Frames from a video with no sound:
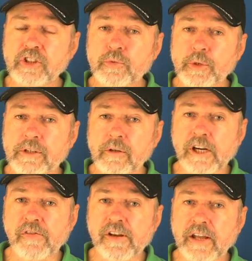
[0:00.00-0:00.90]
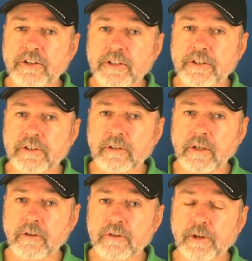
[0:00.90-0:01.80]
this is recorded in the Dead Sea
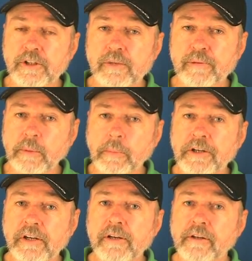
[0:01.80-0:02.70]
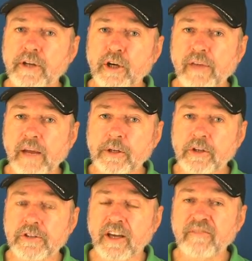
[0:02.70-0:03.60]
Scrolls, but you probably didn't know that
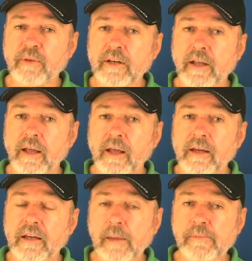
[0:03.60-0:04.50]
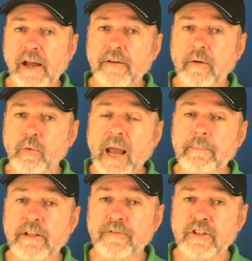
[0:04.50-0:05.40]
because they've been kept under
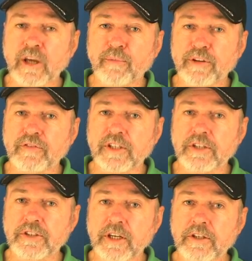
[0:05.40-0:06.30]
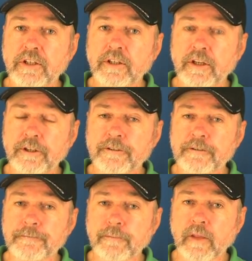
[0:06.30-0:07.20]
wraps for some 50, 60
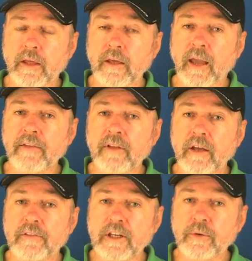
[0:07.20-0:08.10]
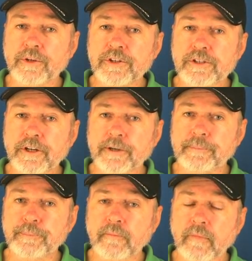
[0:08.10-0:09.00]
years. And there was
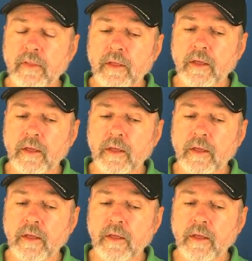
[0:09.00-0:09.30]
um,